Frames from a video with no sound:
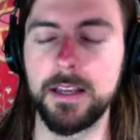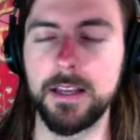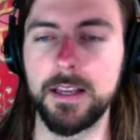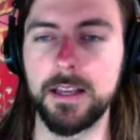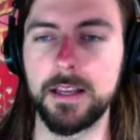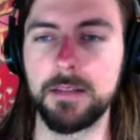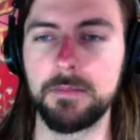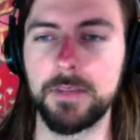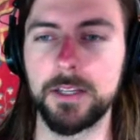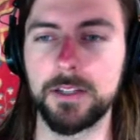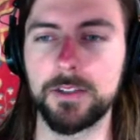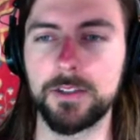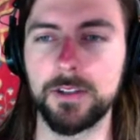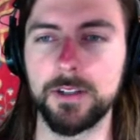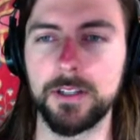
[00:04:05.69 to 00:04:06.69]
and make
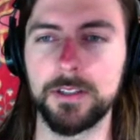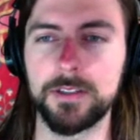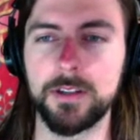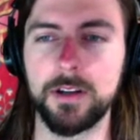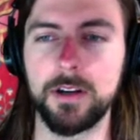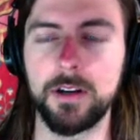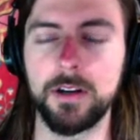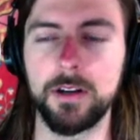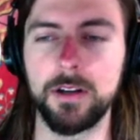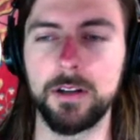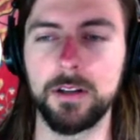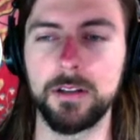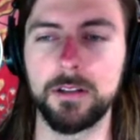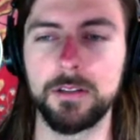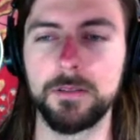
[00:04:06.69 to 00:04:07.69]
sure it's
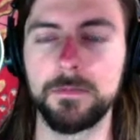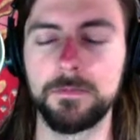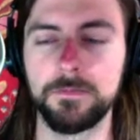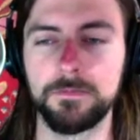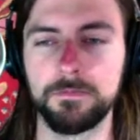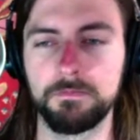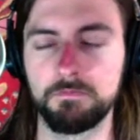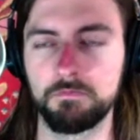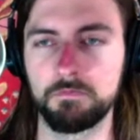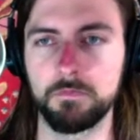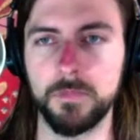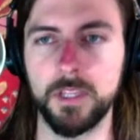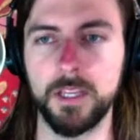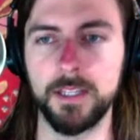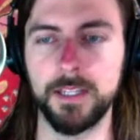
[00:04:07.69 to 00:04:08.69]
all
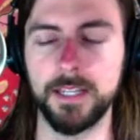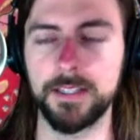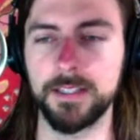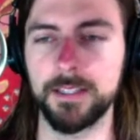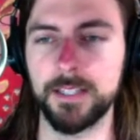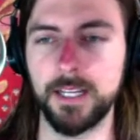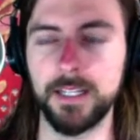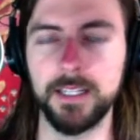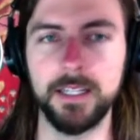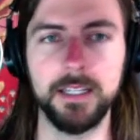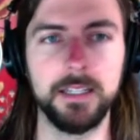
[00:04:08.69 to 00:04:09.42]
nice and tidy.